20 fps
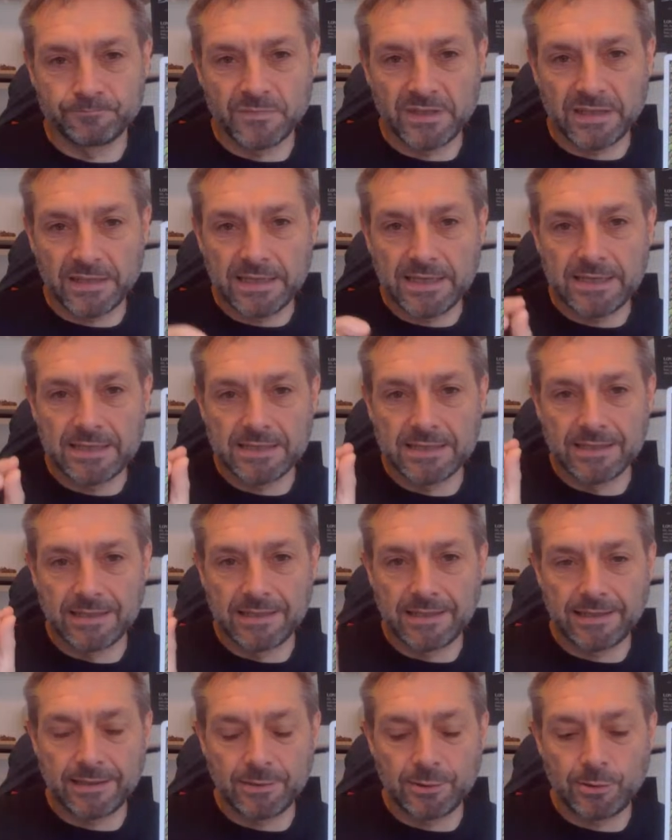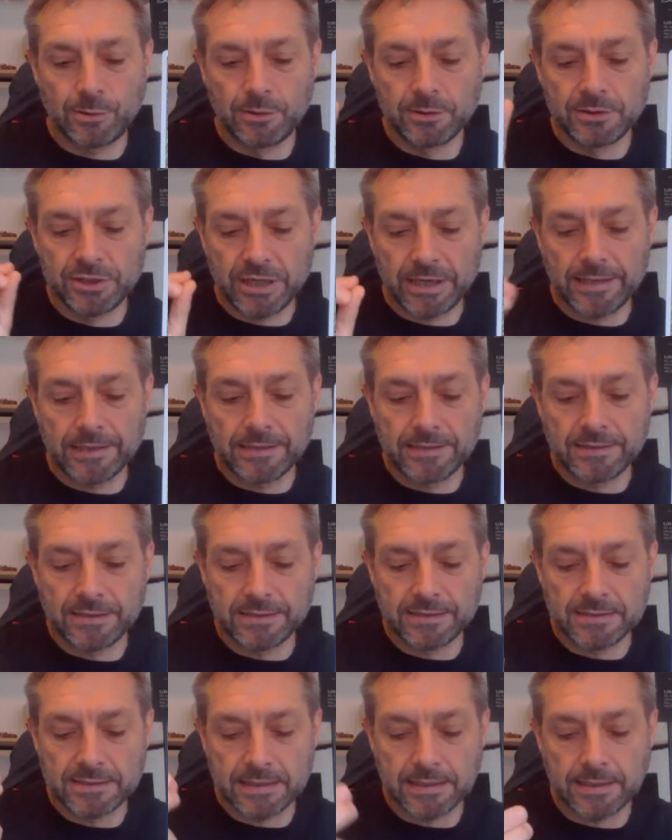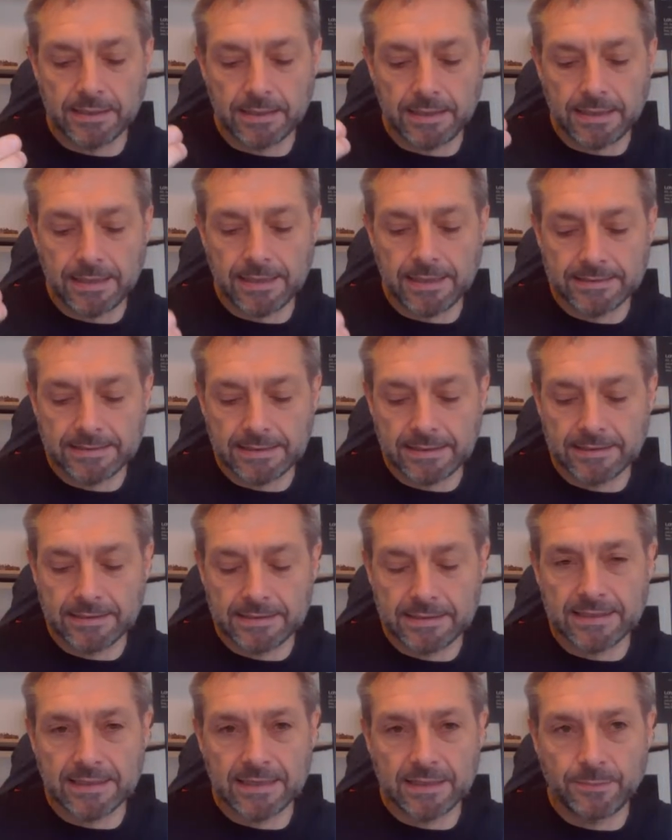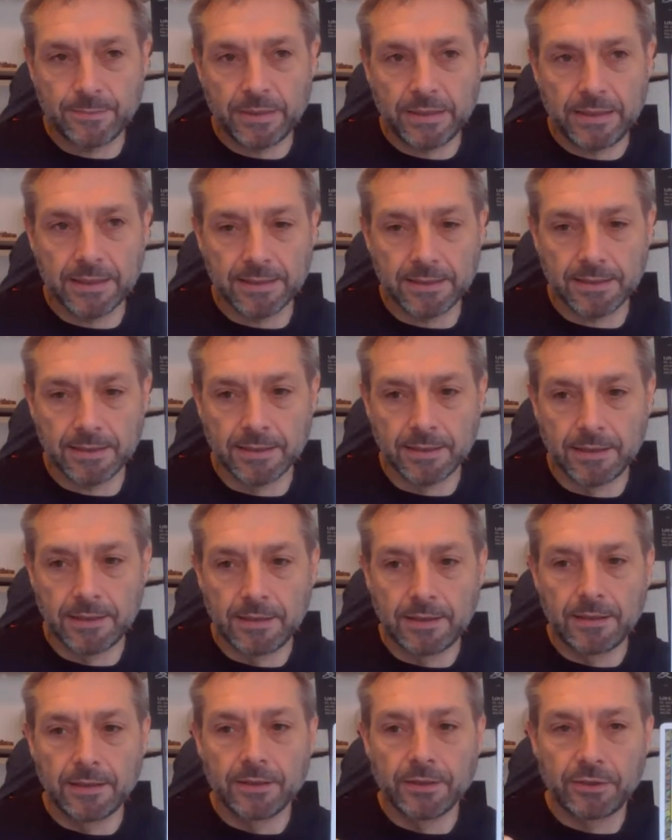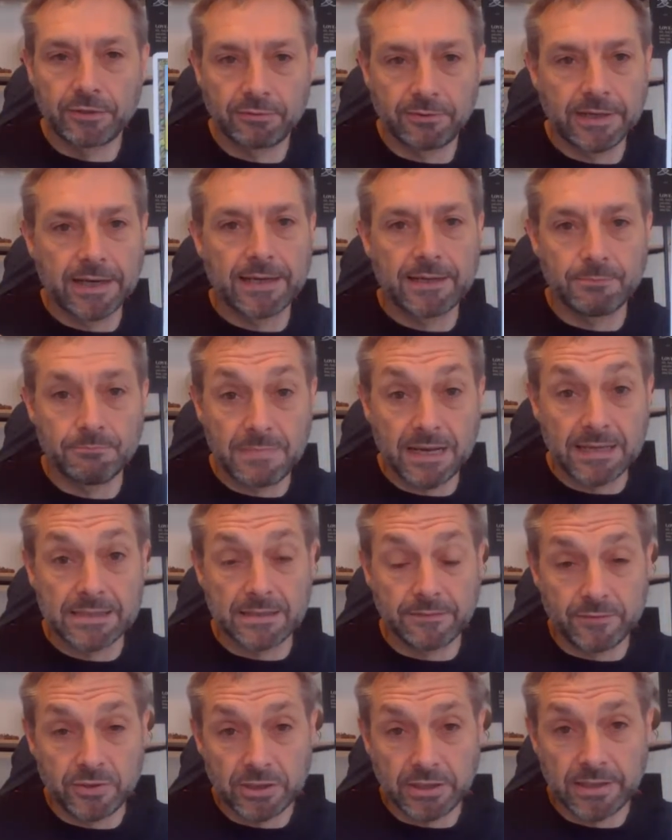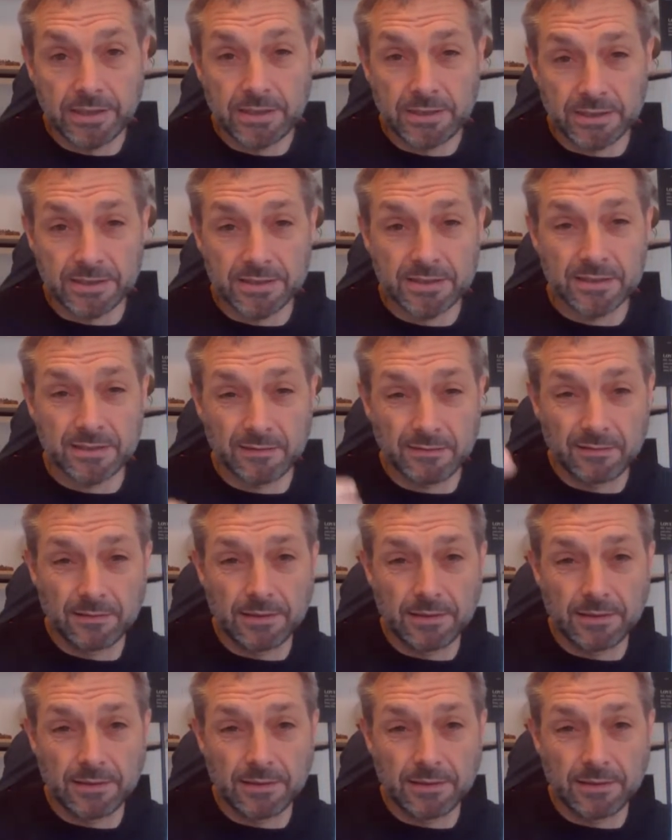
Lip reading: These little changes in our day-to-day being create massive changes